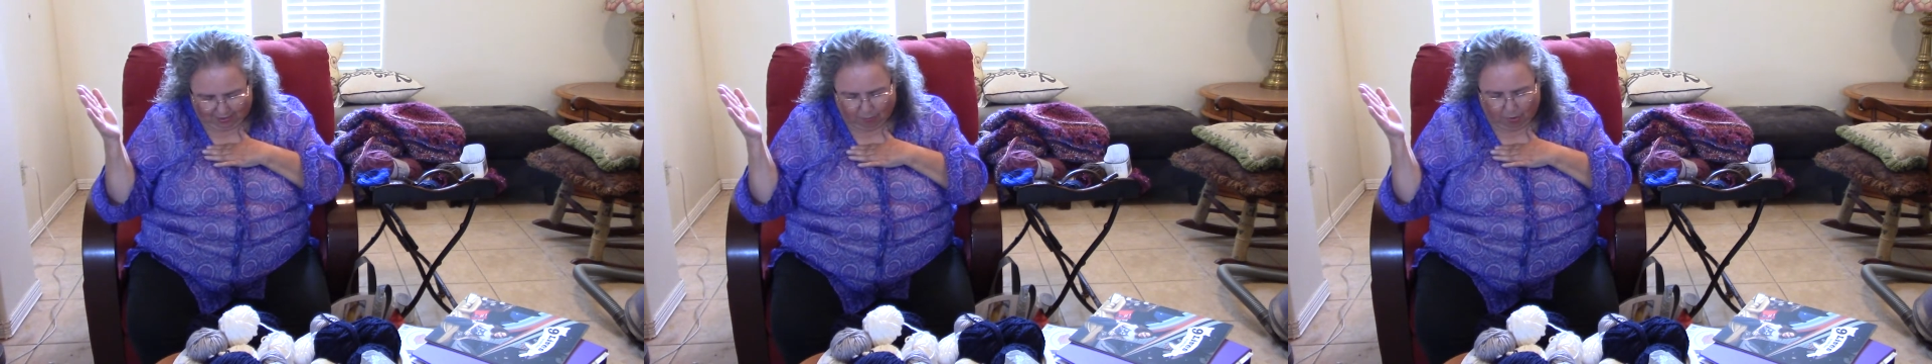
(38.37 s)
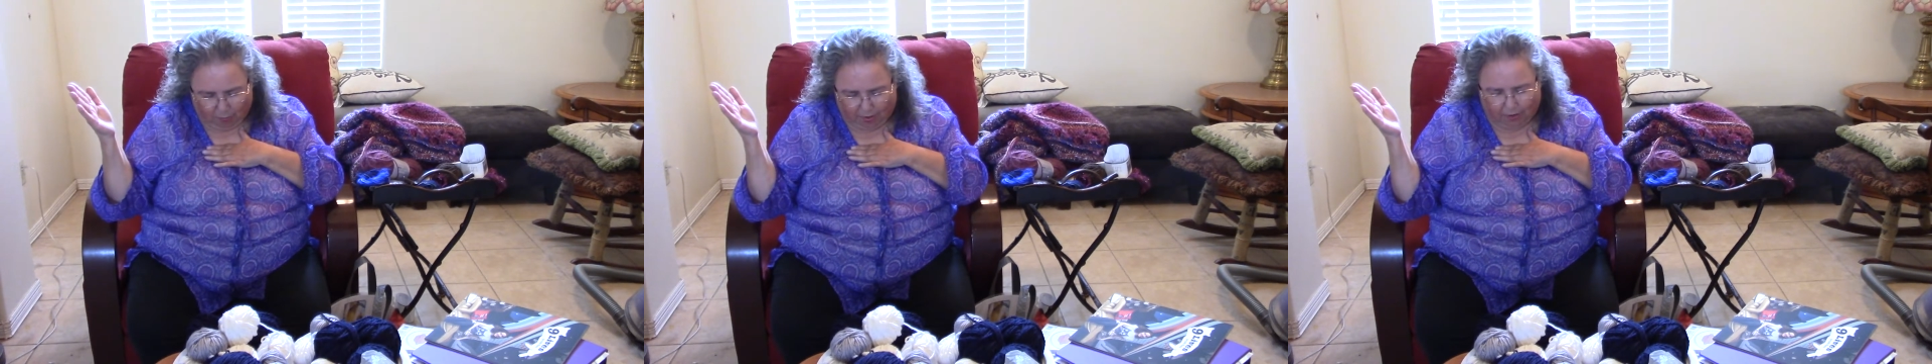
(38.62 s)
a
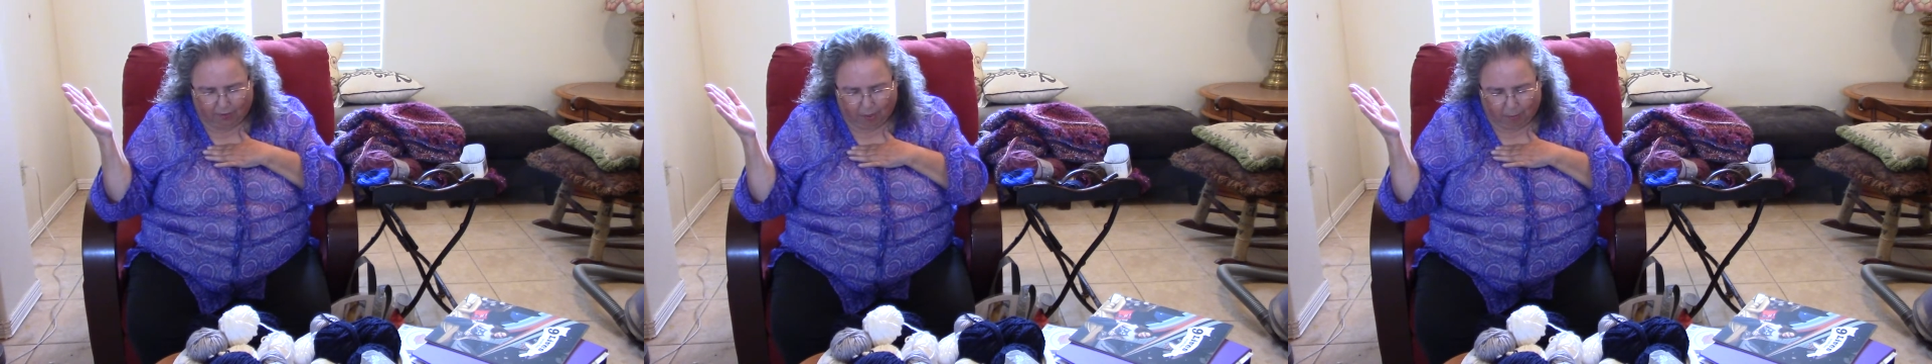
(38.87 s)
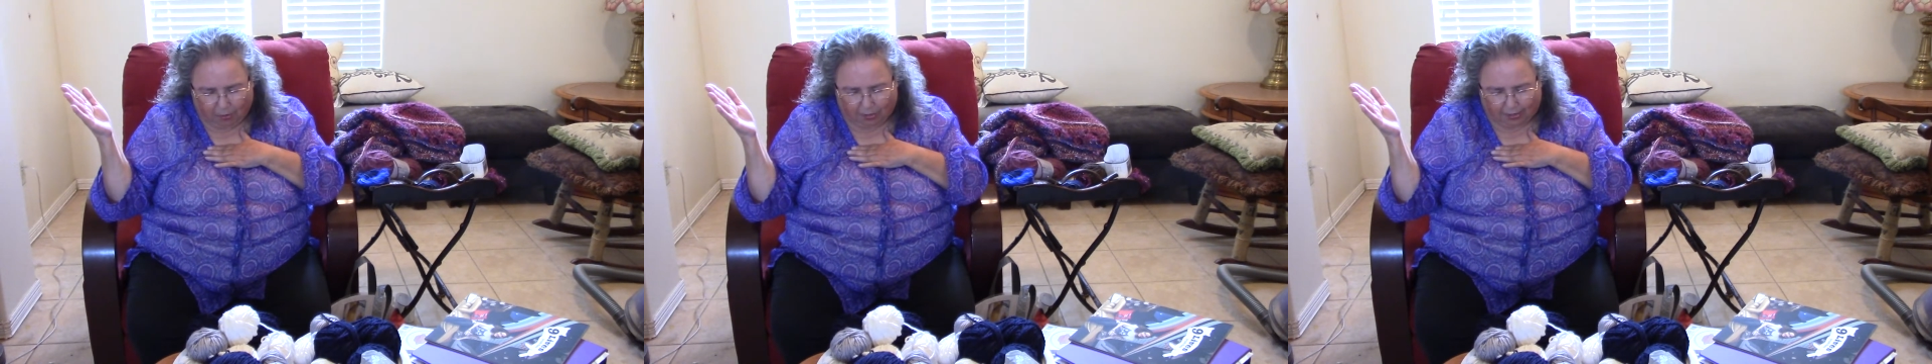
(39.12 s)
moment of
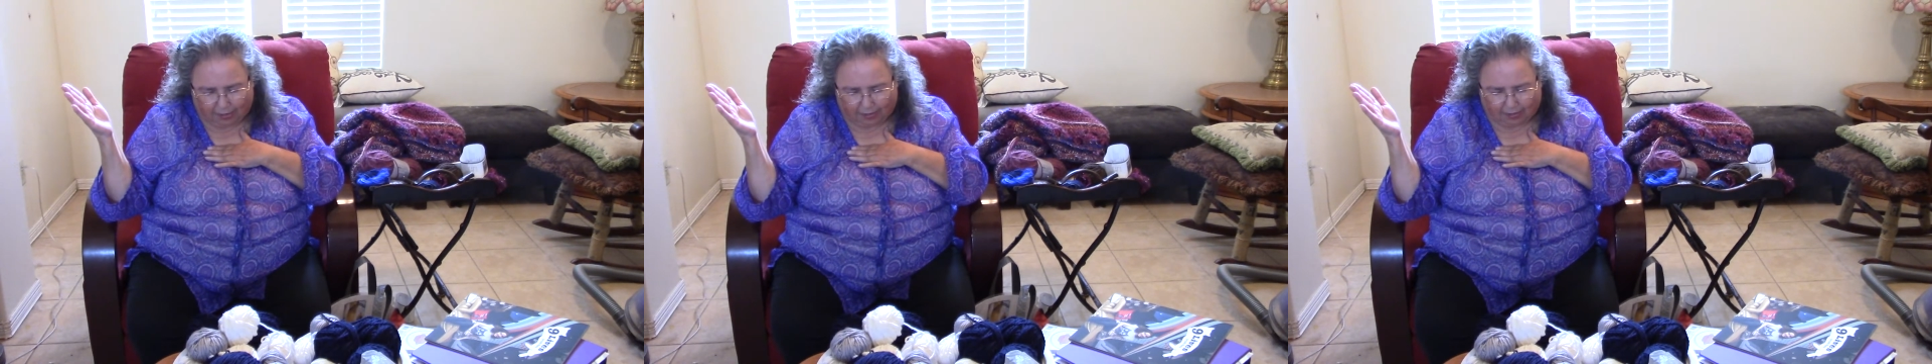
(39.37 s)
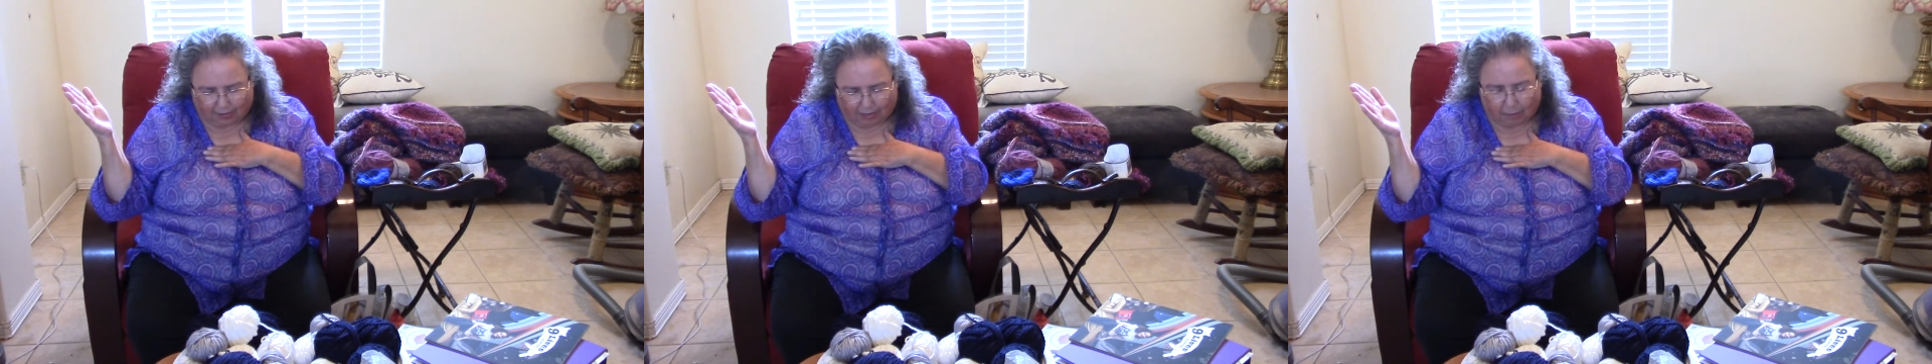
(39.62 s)

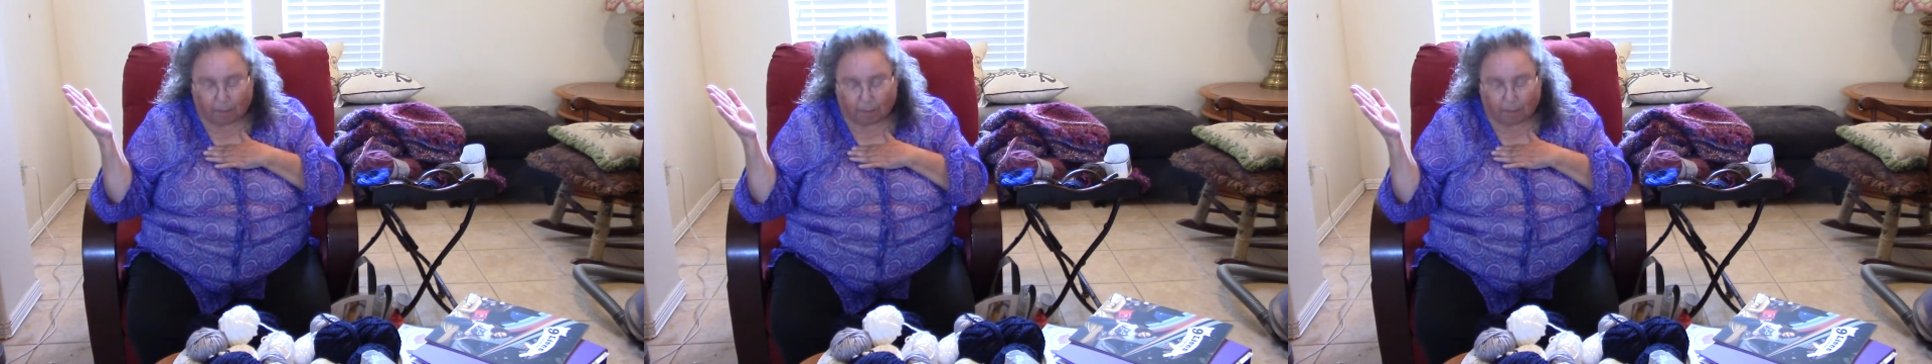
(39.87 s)
humbleness,